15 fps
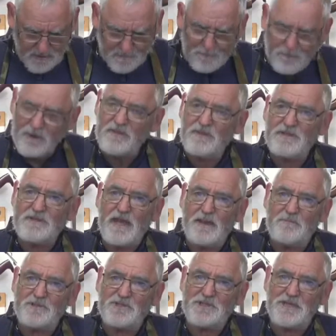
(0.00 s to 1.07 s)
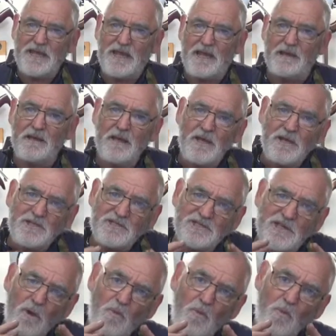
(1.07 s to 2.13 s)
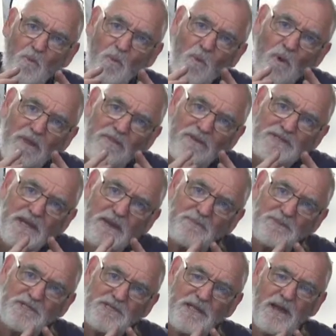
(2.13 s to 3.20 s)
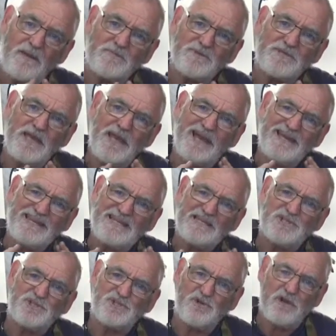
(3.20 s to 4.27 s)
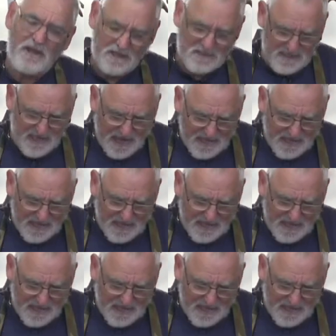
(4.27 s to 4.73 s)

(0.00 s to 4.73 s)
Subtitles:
bring the temperature down. So when the temperature comes down, it shrinks.